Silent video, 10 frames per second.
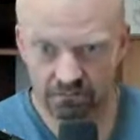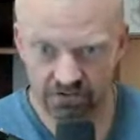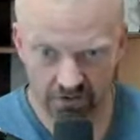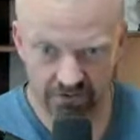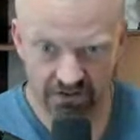
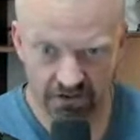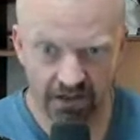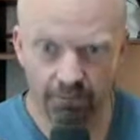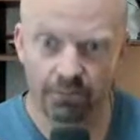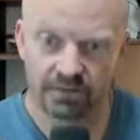start to
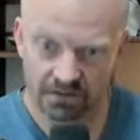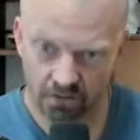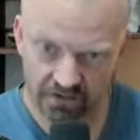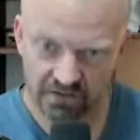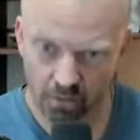climb up
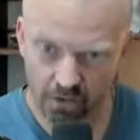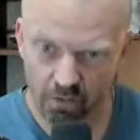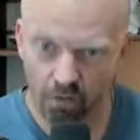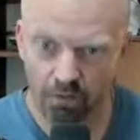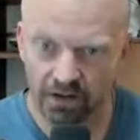towards more
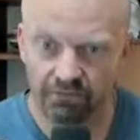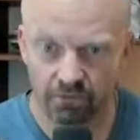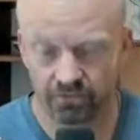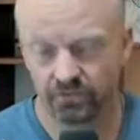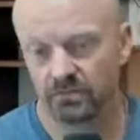normal
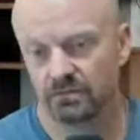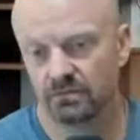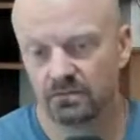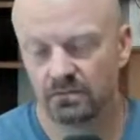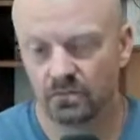levels,
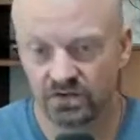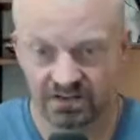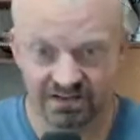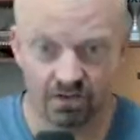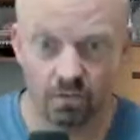which I
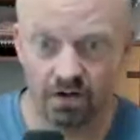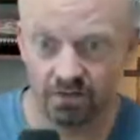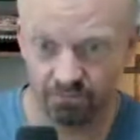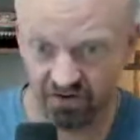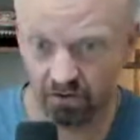still
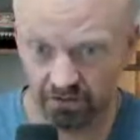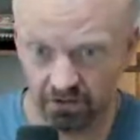want fairly